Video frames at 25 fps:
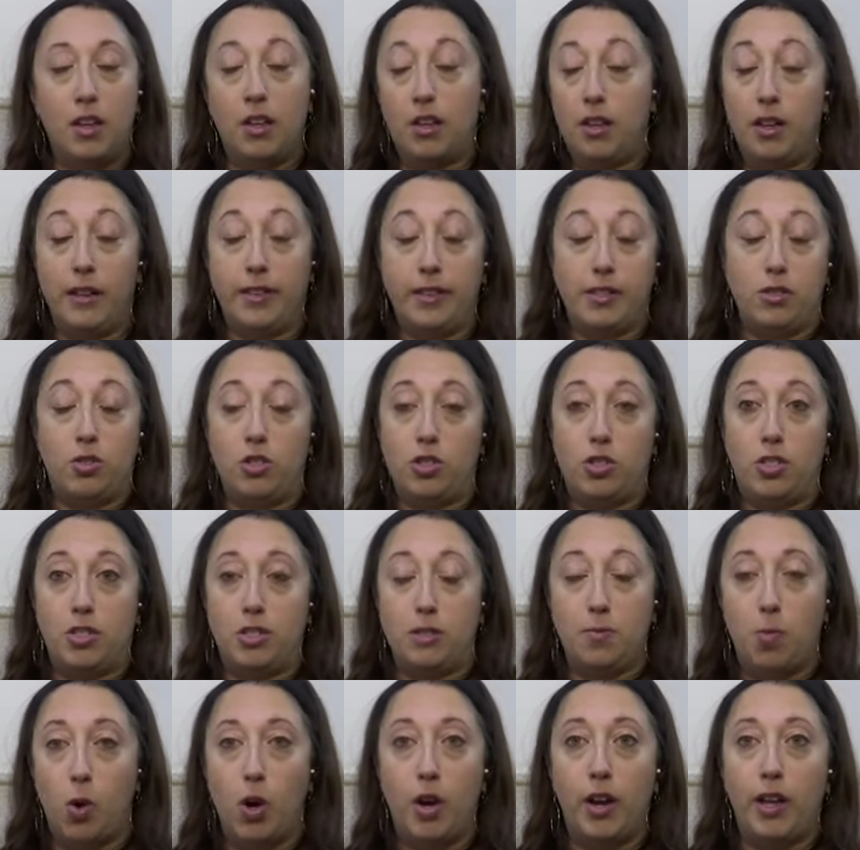I guess just
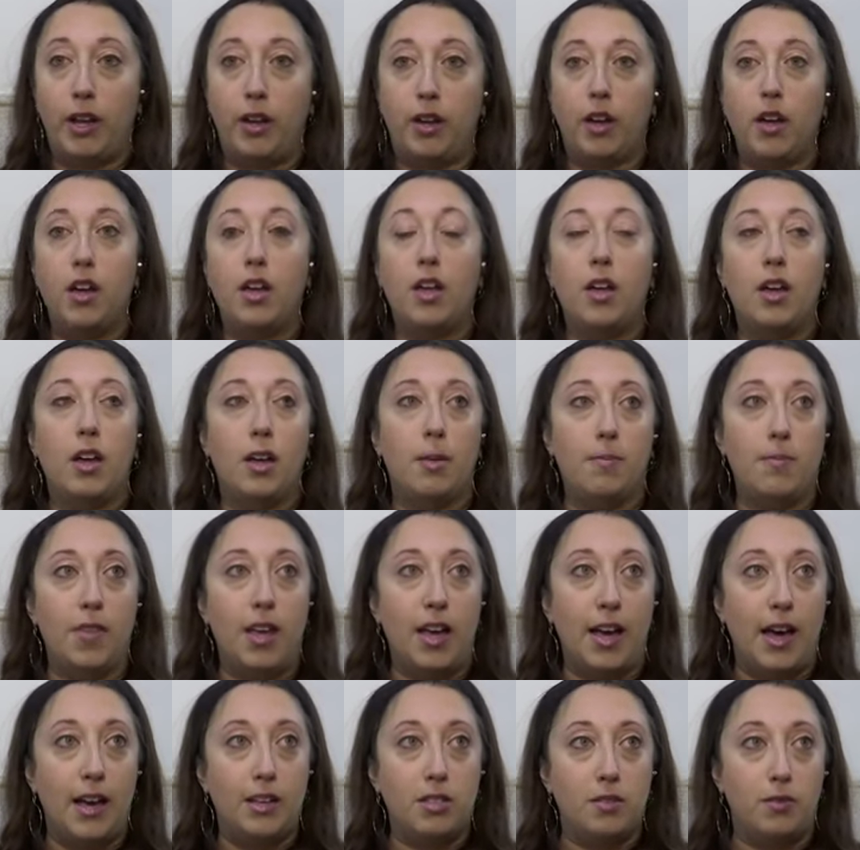this morning, um,
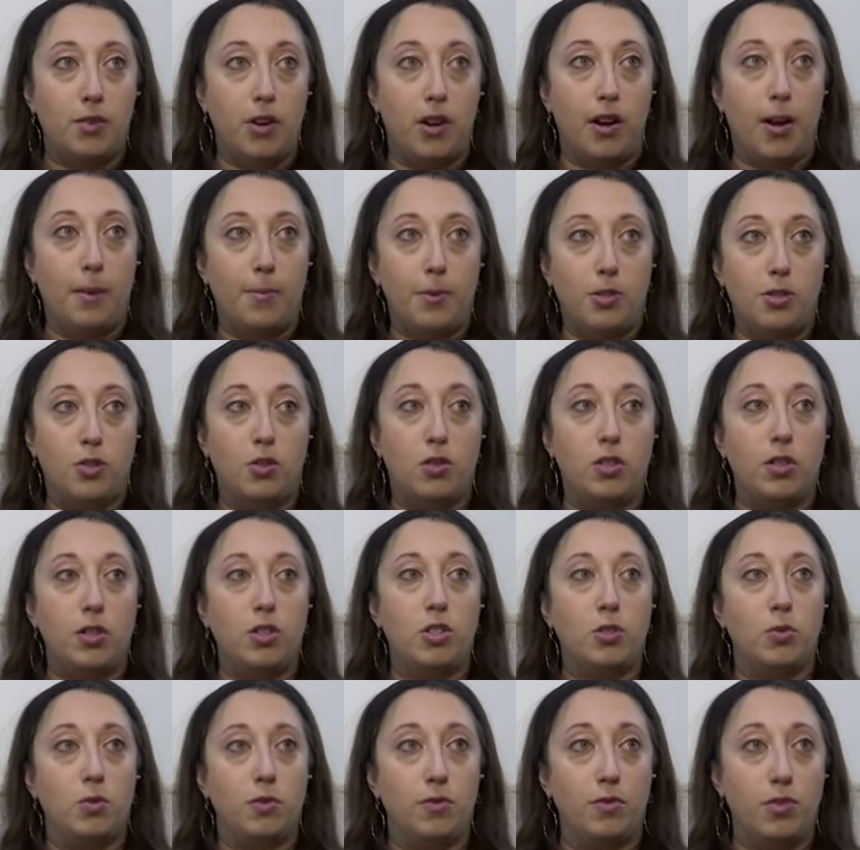they asked for an opportunity
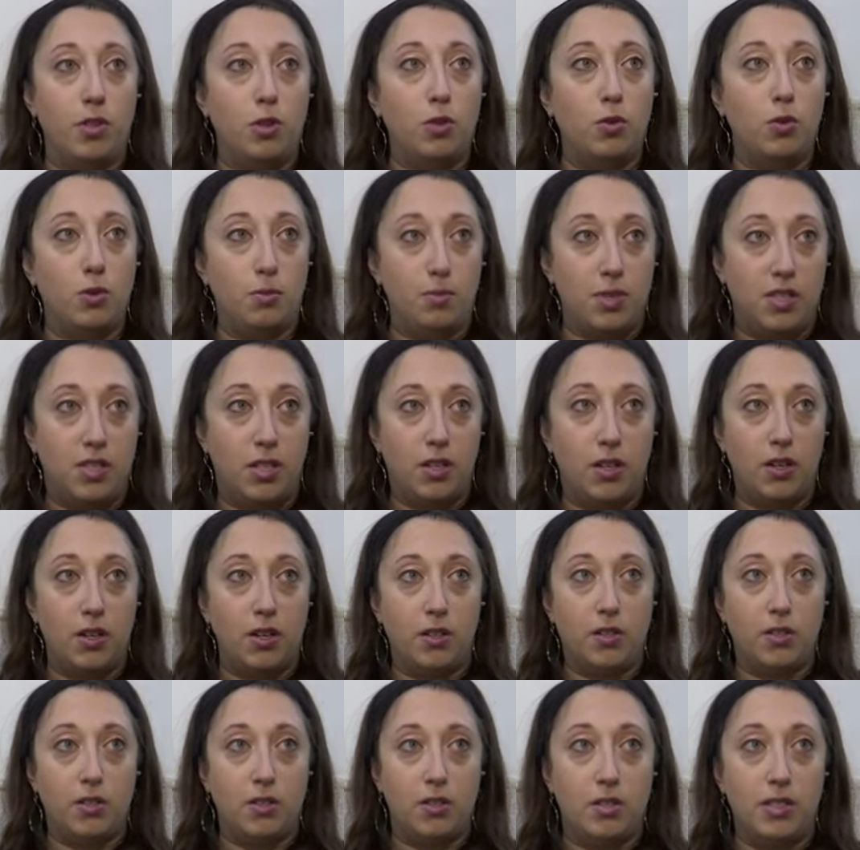to review the
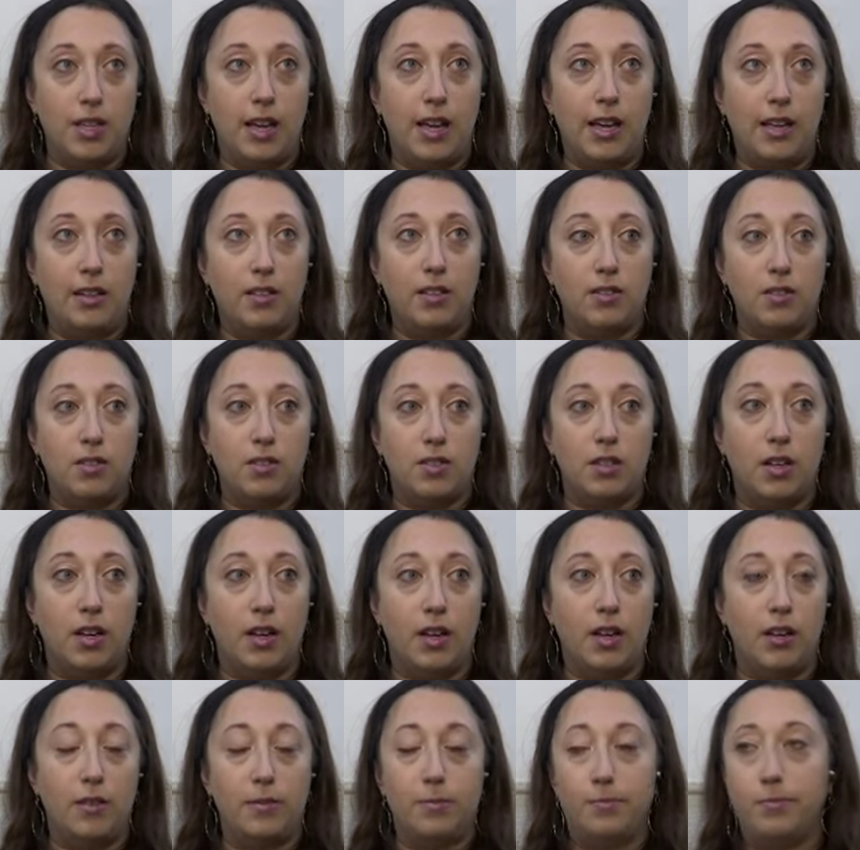materials and
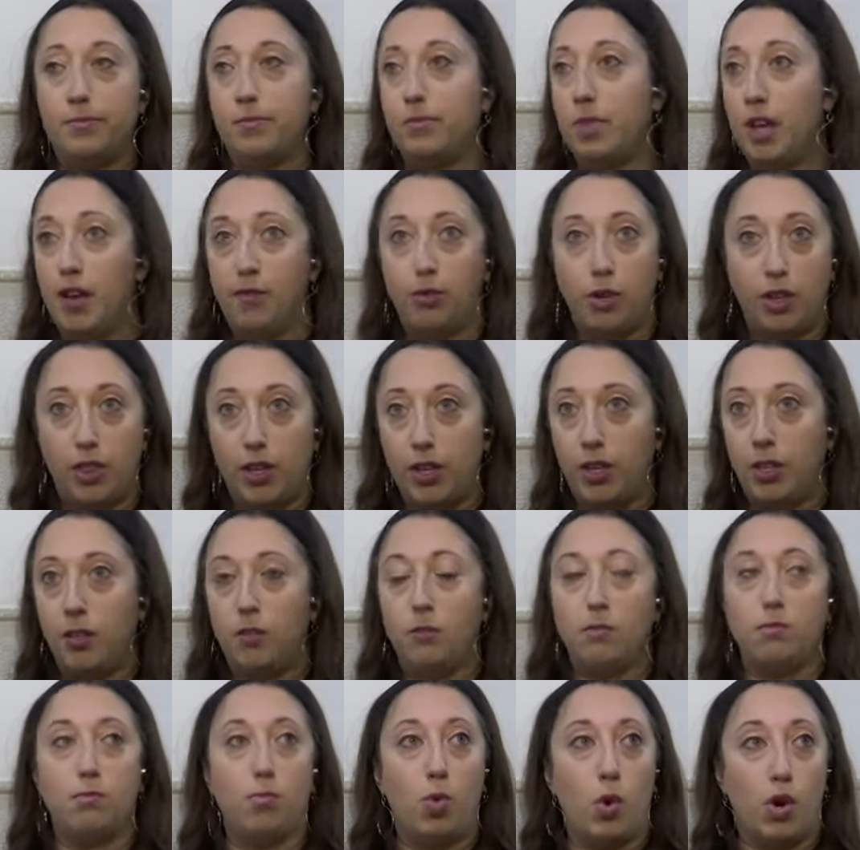uh,
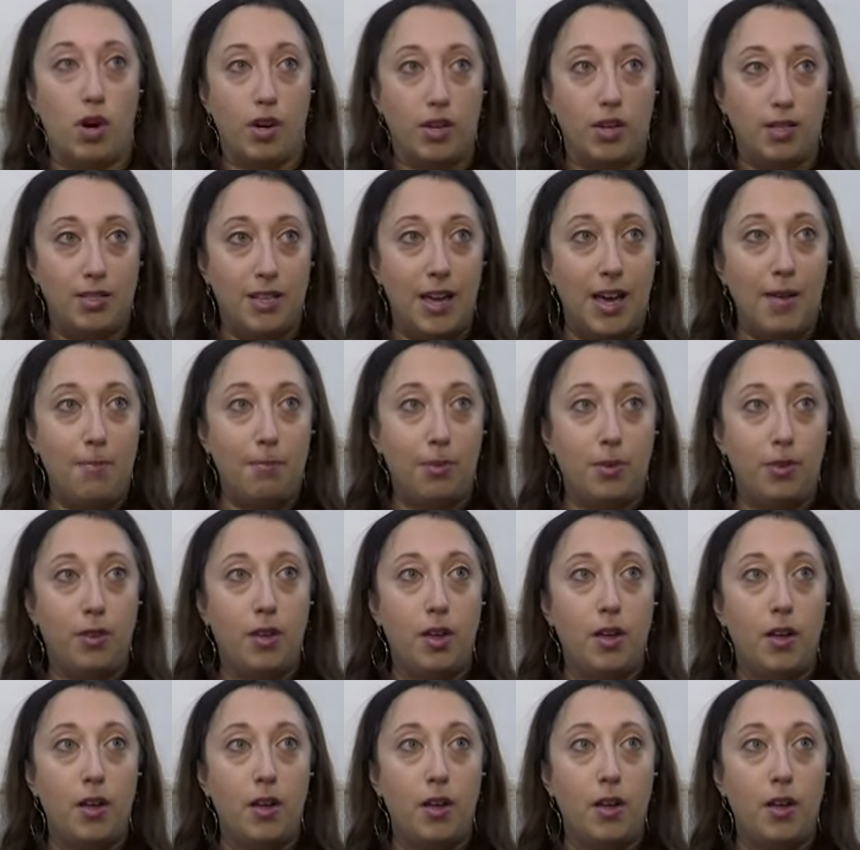everything more in depth.